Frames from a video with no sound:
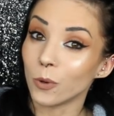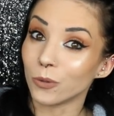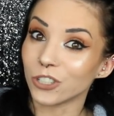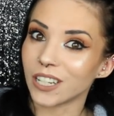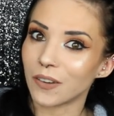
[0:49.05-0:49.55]
We
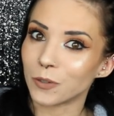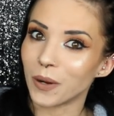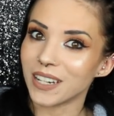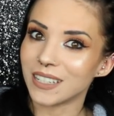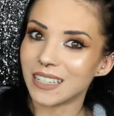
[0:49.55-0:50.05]
will just have
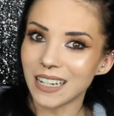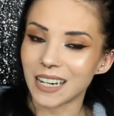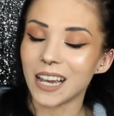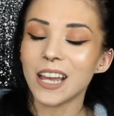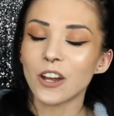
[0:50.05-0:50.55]
to wait and
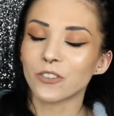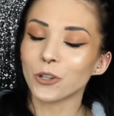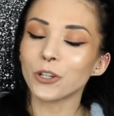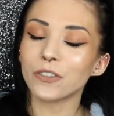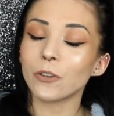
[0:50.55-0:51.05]
see.
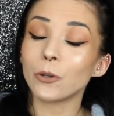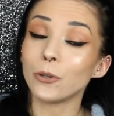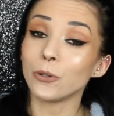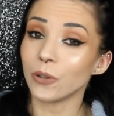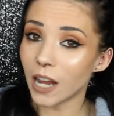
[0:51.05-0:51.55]
For those of you
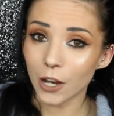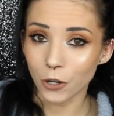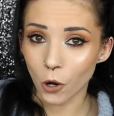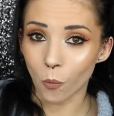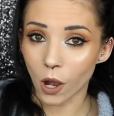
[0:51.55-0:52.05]
who do
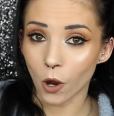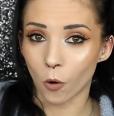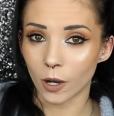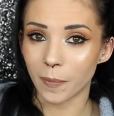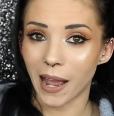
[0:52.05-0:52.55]
not know what
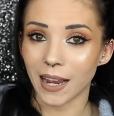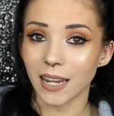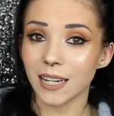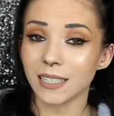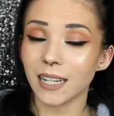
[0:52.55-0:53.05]
Horror
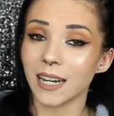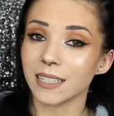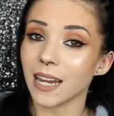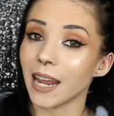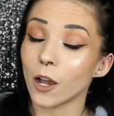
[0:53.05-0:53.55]
Pack is,
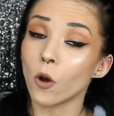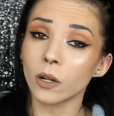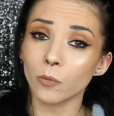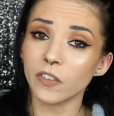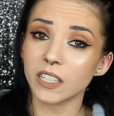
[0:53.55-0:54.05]
it is a
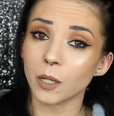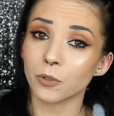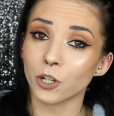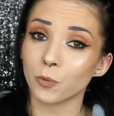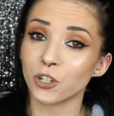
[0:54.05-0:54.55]
horror movie
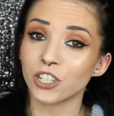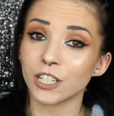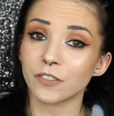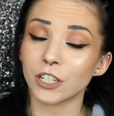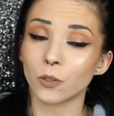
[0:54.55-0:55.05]

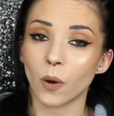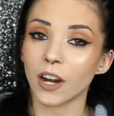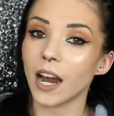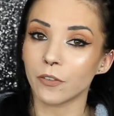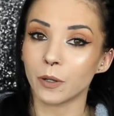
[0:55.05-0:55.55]
subscription service
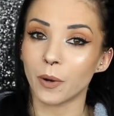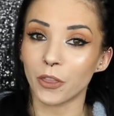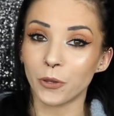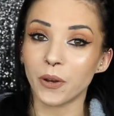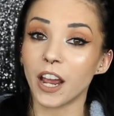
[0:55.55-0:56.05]
where every
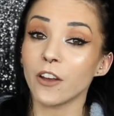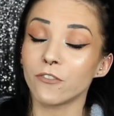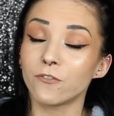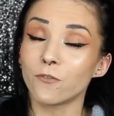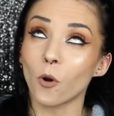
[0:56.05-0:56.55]
month you
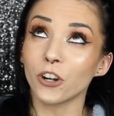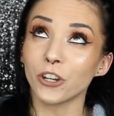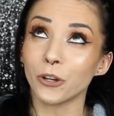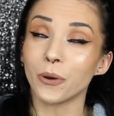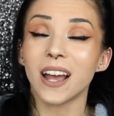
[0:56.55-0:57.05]
get
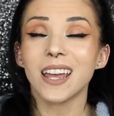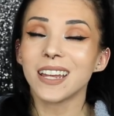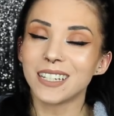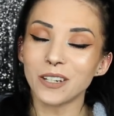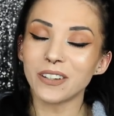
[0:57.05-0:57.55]
4 new
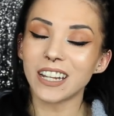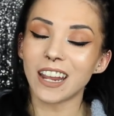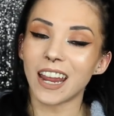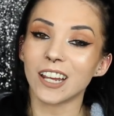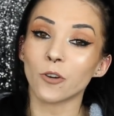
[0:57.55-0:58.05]

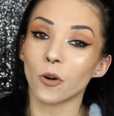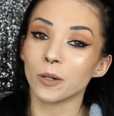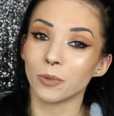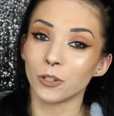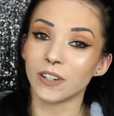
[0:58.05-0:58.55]
DVD and
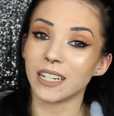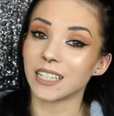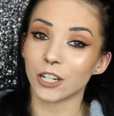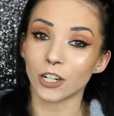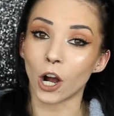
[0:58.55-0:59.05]
or
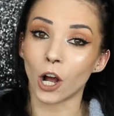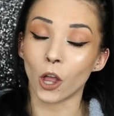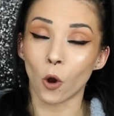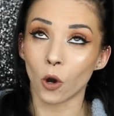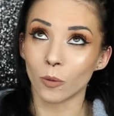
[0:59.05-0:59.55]
Blu-rays that are
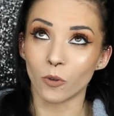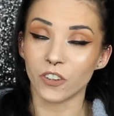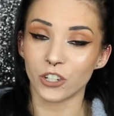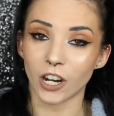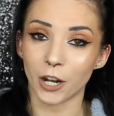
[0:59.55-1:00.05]
all horror
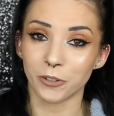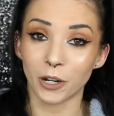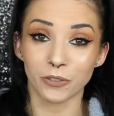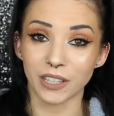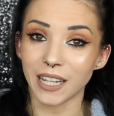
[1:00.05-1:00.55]
movie
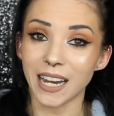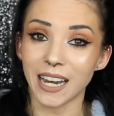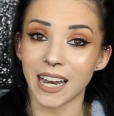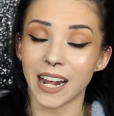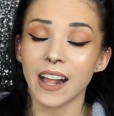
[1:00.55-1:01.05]
genre
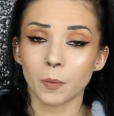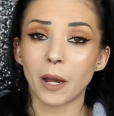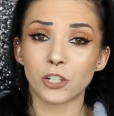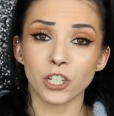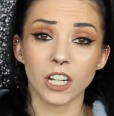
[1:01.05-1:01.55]
related,
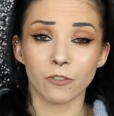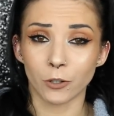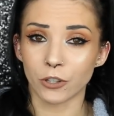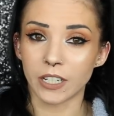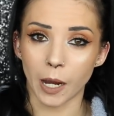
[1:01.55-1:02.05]
especially
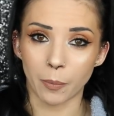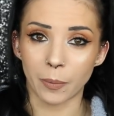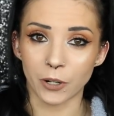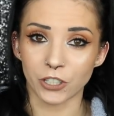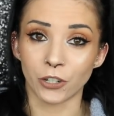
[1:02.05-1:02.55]
if you're the type
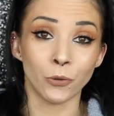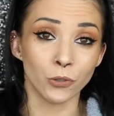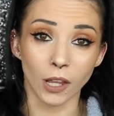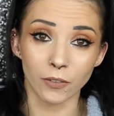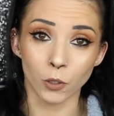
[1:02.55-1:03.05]
of person
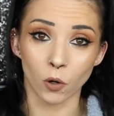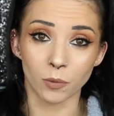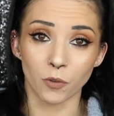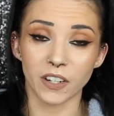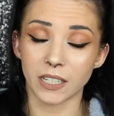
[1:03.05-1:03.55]
who loves
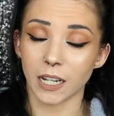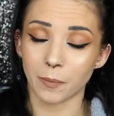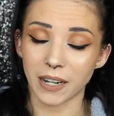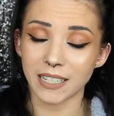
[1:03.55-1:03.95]
horror movies like